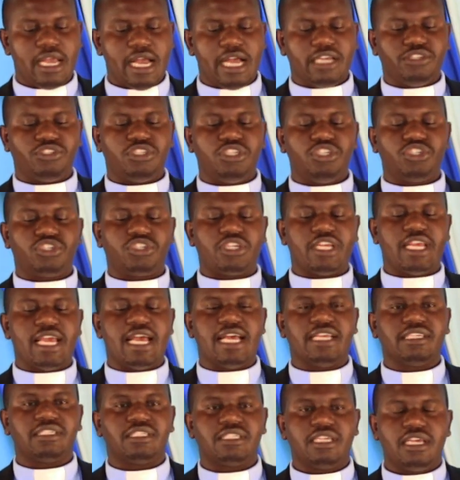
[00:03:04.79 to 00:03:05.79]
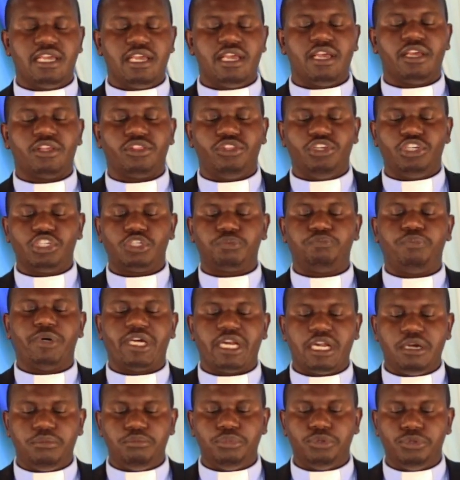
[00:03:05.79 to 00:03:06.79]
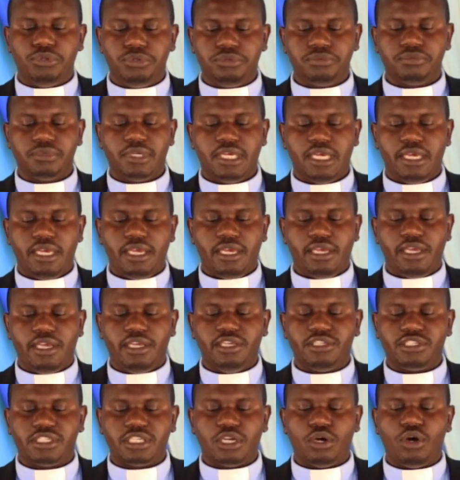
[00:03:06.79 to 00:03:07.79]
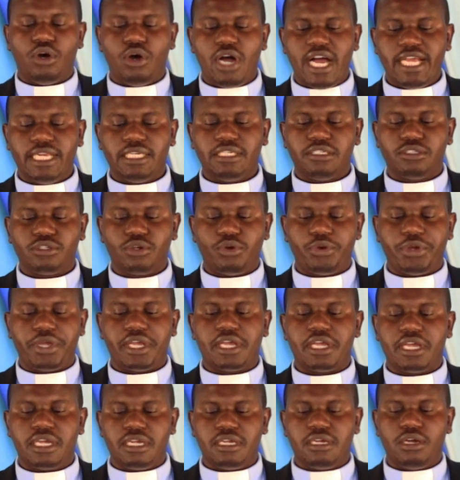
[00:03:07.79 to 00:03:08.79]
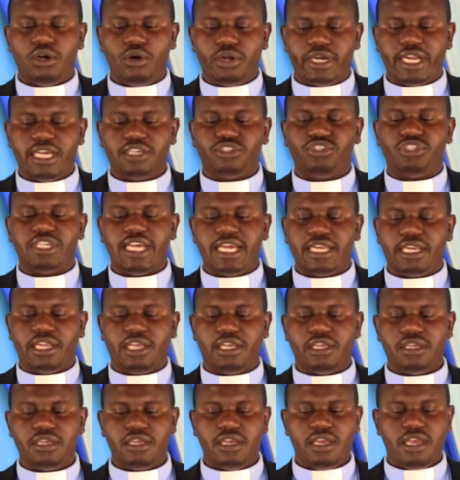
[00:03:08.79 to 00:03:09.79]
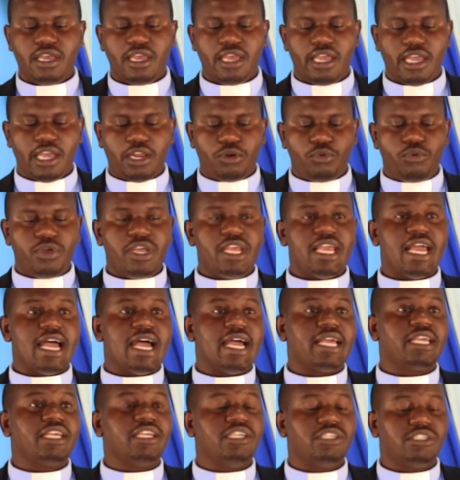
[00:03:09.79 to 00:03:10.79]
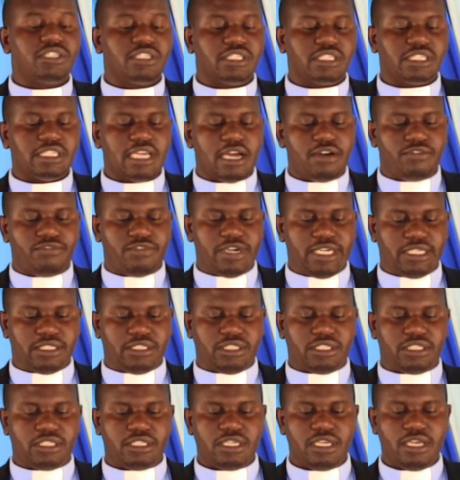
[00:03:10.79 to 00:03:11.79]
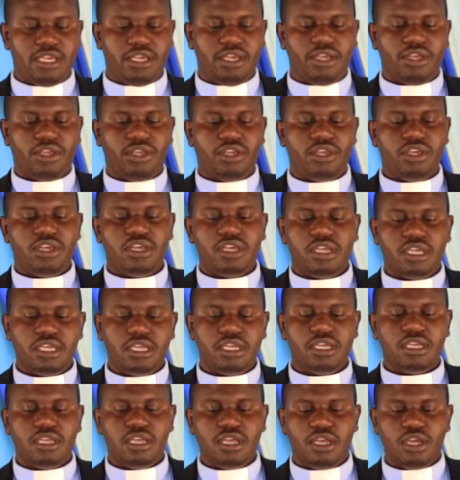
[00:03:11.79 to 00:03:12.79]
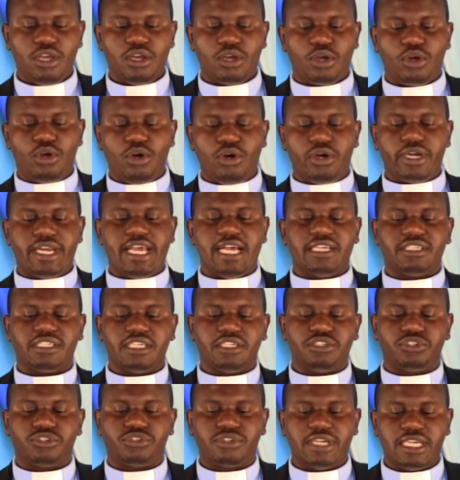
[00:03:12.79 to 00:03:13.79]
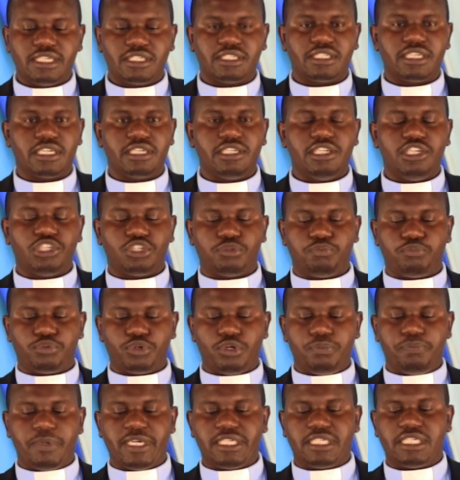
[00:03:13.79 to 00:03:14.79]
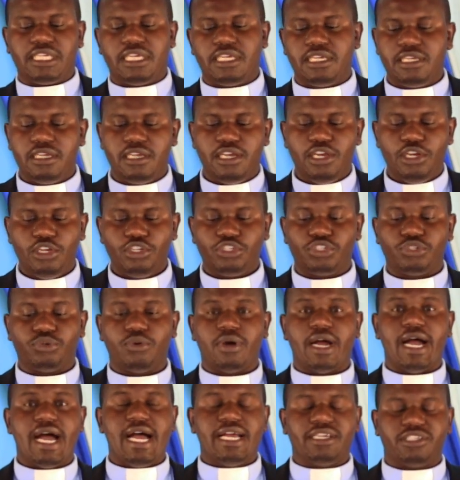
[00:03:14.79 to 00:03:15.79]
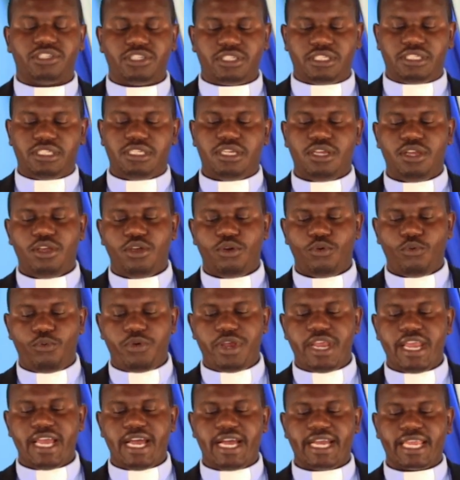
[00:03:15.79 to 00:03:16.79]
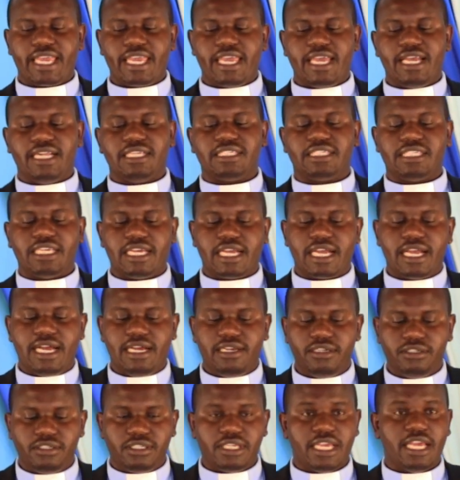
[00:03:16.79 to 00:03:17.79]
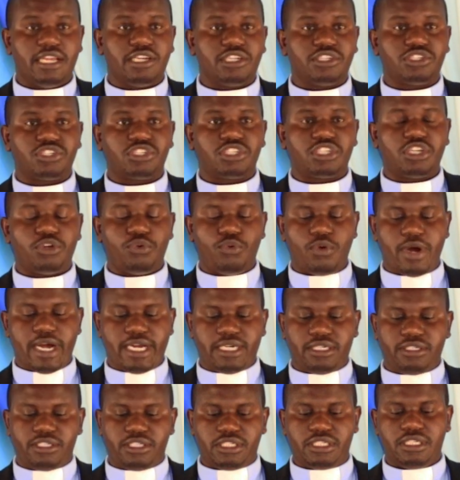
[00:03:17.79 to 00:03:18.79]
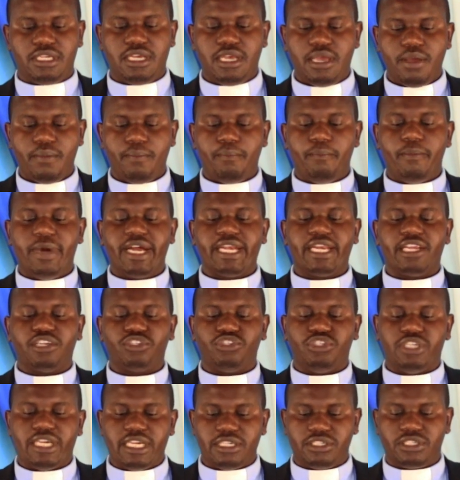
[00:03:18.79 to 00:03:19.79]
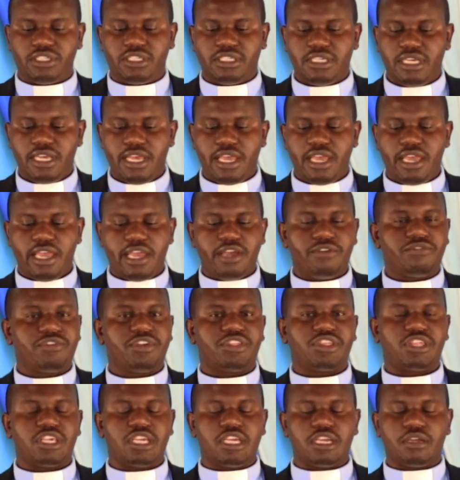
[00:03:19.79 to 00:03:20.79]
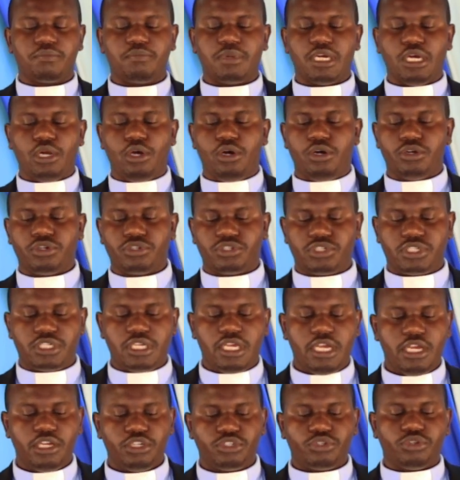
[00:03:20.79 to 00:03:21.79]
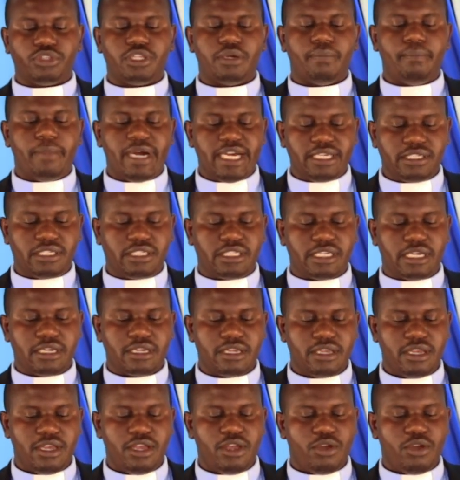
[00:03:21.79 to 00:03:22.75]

As he shares this parable, he is the one going on a journey and we are his servants. He, God, has entrusted his property to us. We are caretakers and stewards, managers. Everything belongs to the master.